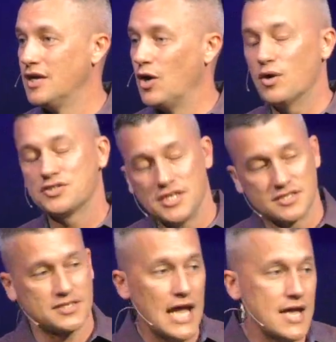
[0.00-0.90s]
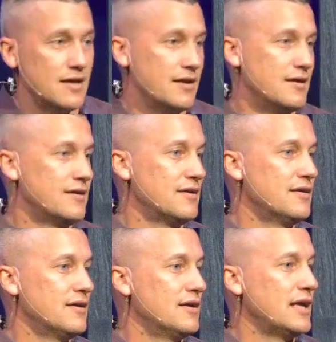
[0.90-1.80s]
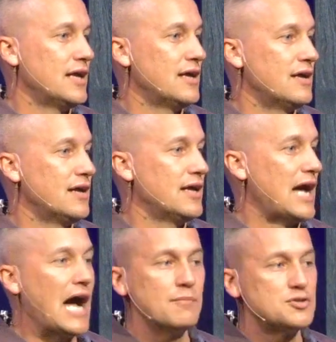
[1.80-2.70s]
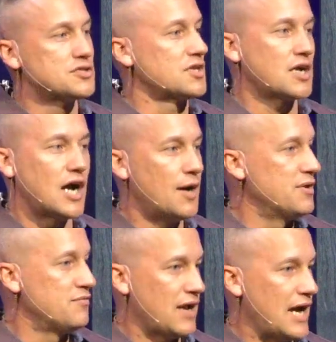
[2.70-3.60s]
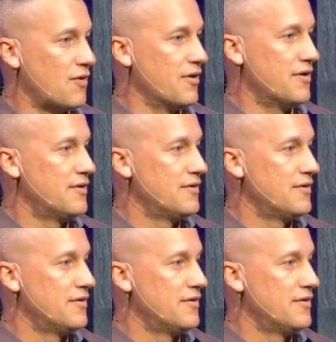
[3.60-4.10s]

What she's saying, I'm just a common flower